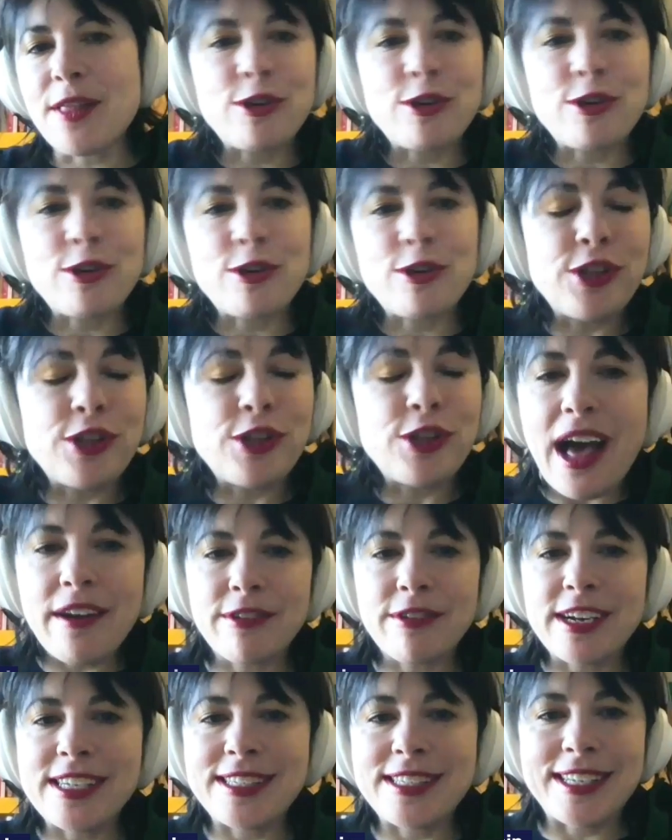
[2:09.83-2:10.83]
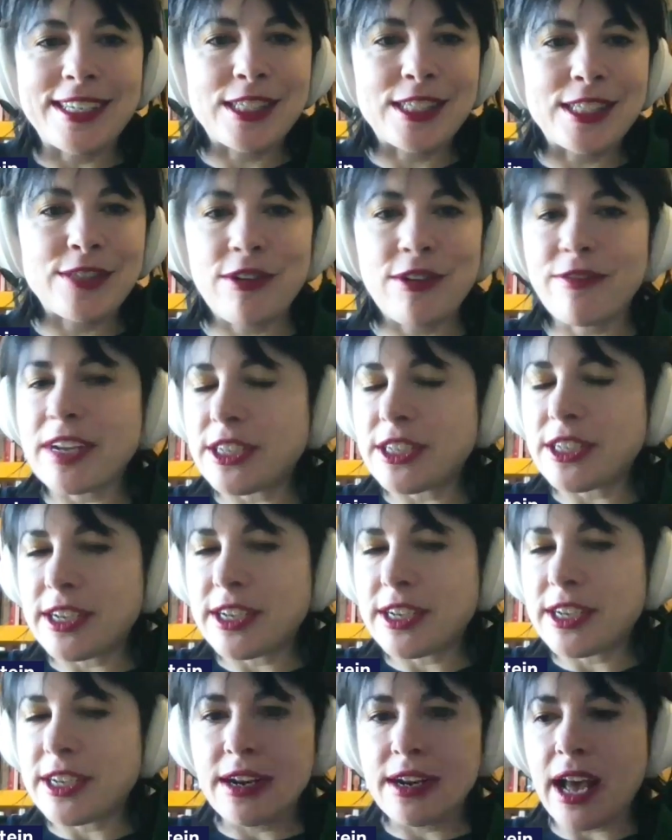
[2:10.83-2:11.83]
And there's a lot of reasons for
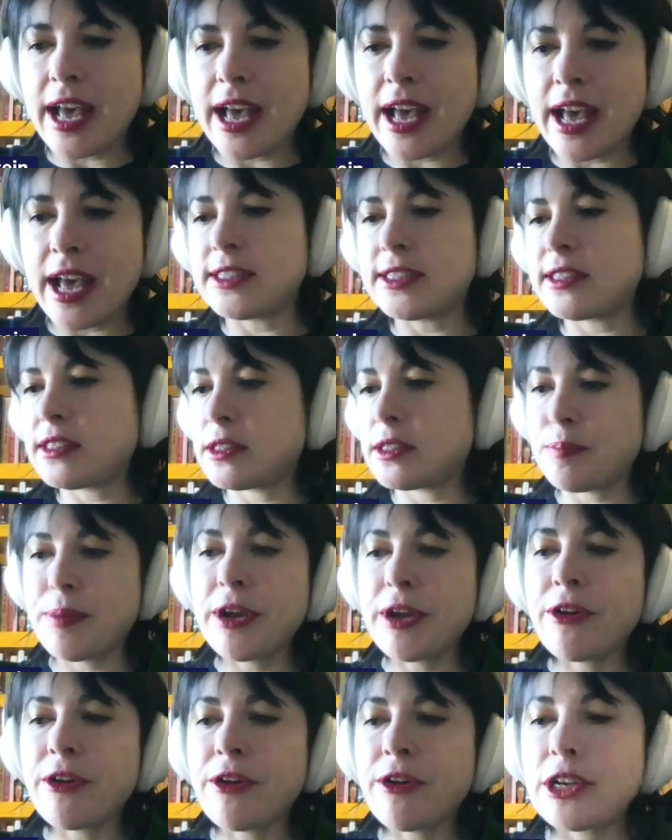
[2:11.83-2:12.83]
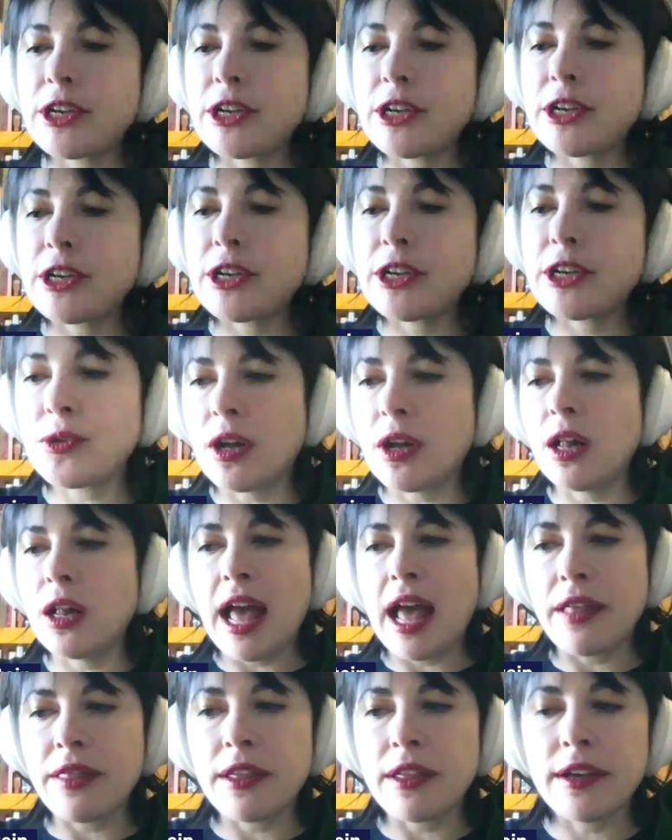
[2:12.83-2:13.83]
vegetarian diets,
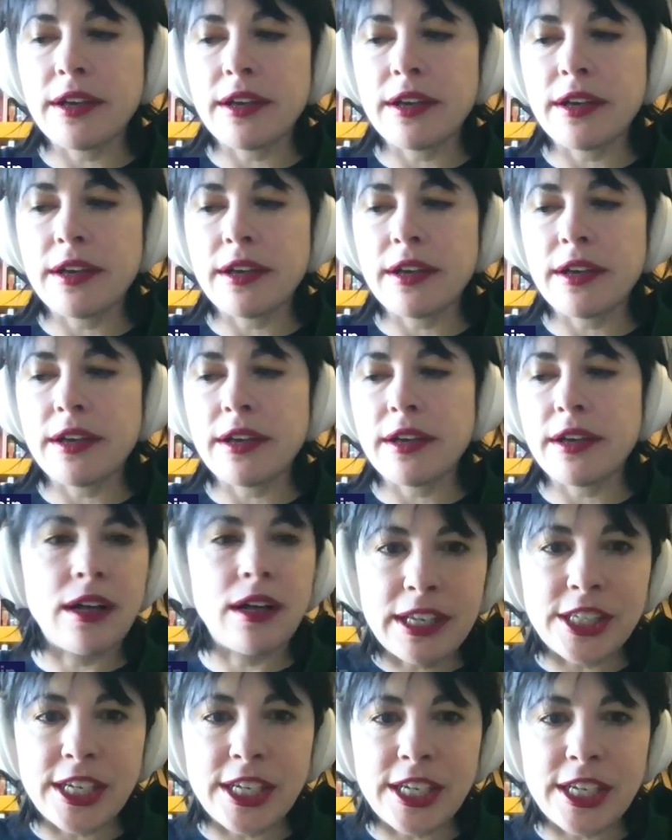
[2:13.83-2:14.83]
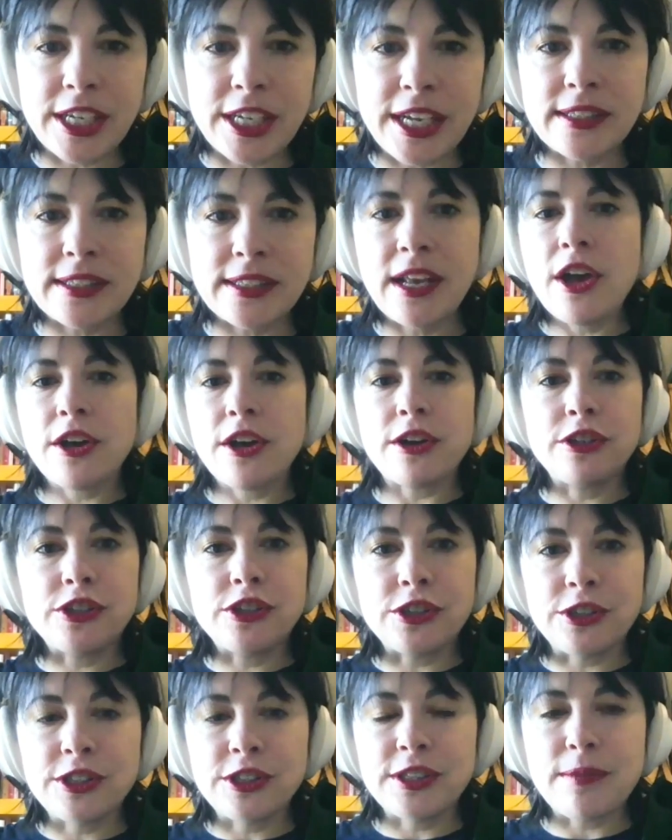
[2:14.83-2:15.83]
spiritual, ethical, religious,
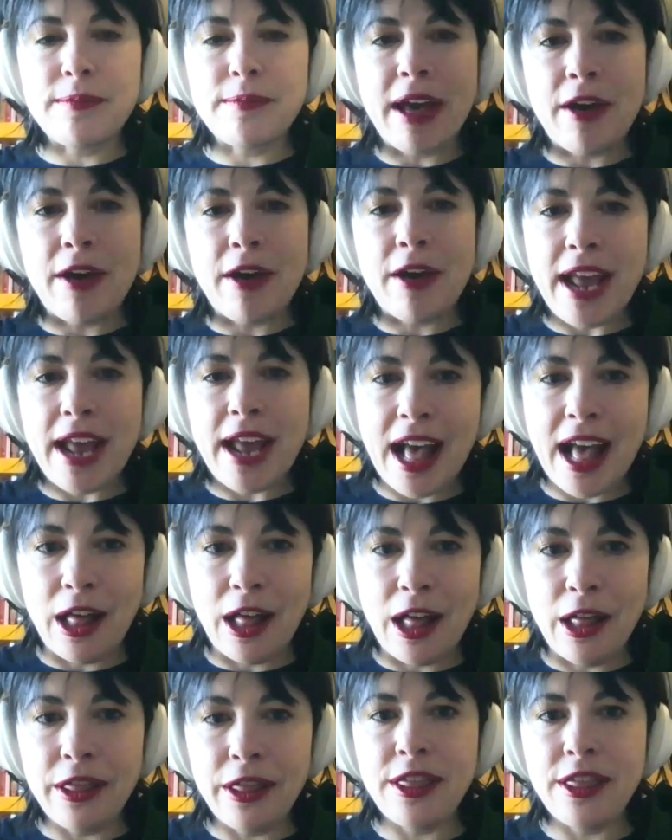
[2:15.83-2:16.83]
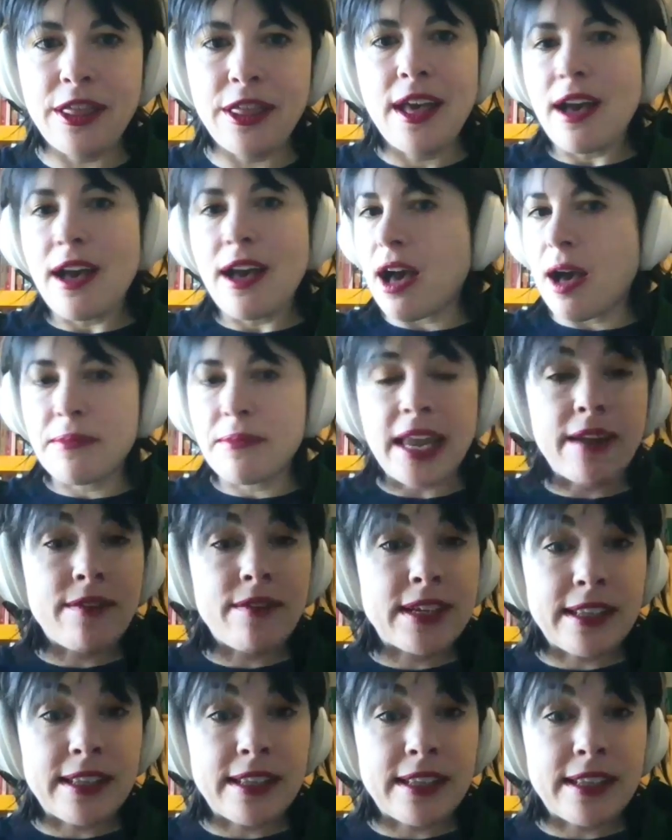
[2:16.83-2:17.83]
concerns about health
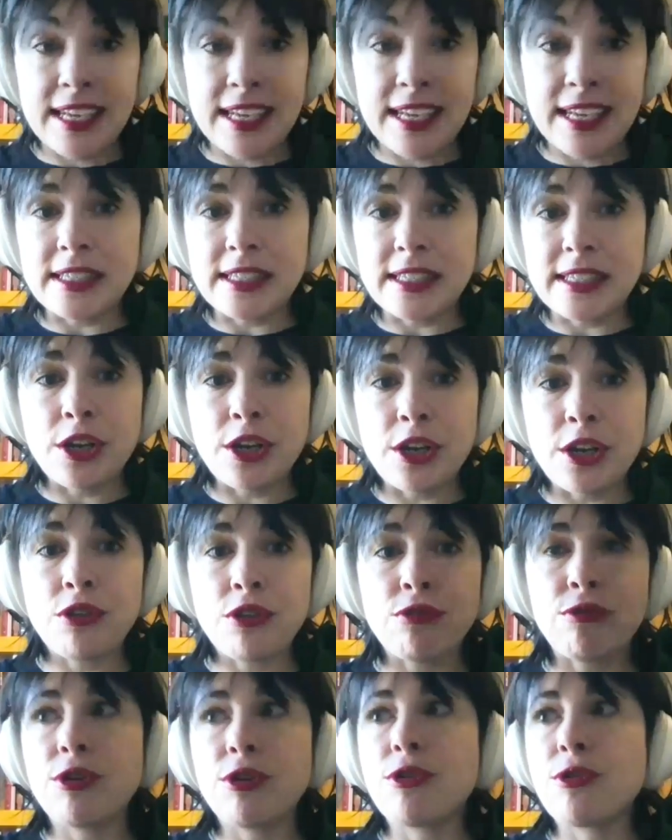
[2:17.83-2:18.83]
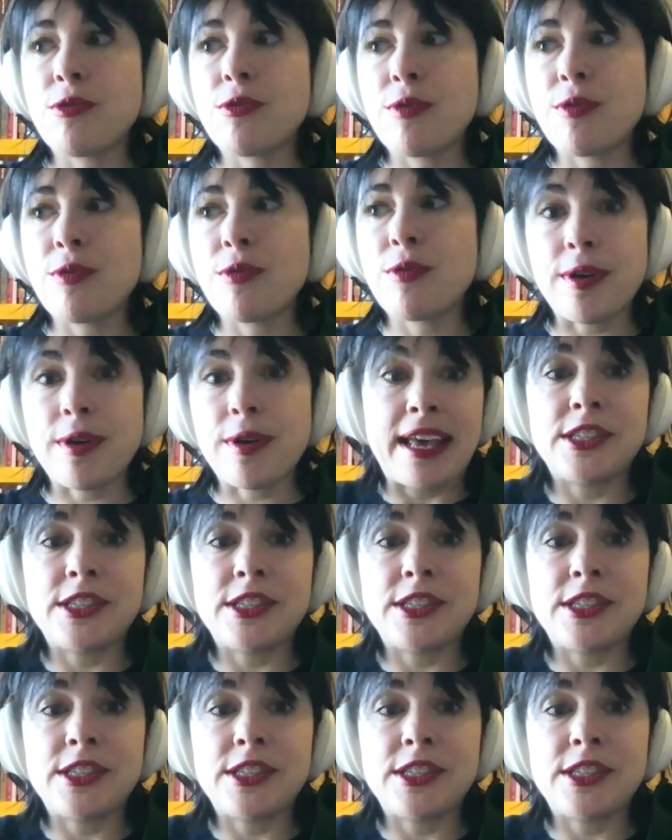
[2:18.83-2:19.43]
that have existed through